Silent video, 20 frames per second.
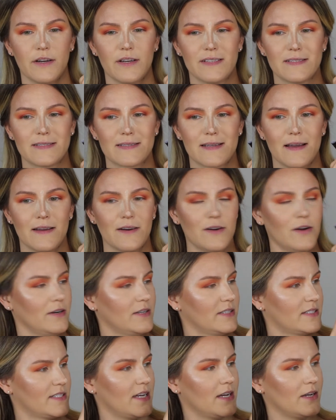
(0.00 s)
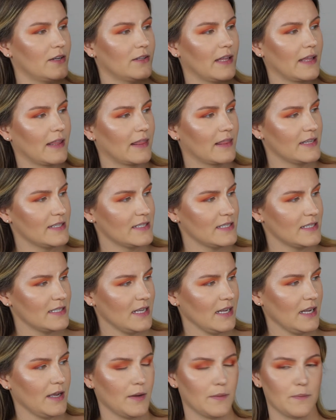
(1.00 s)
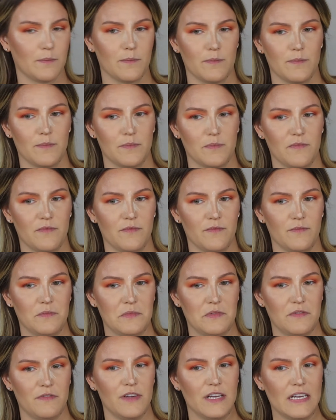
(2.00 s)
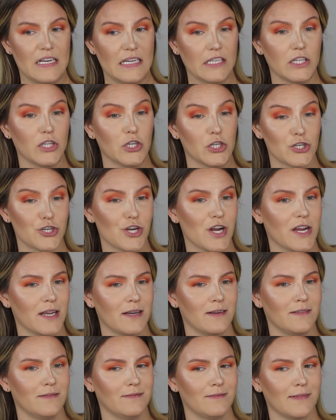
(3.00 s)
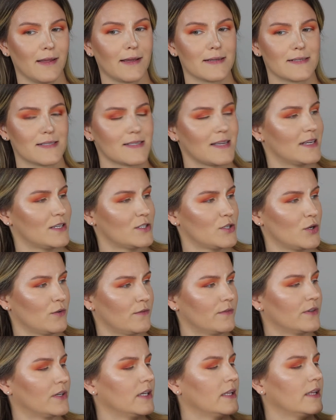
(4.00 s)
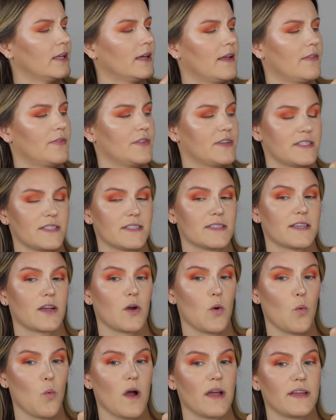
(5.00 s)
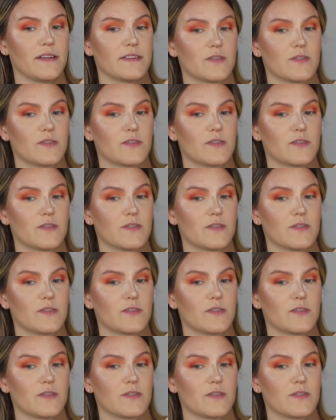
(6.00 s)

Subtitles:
It's kind of hard to tell, like this is like a vanilla shade, like a skin tone vanilla, and this is like a white.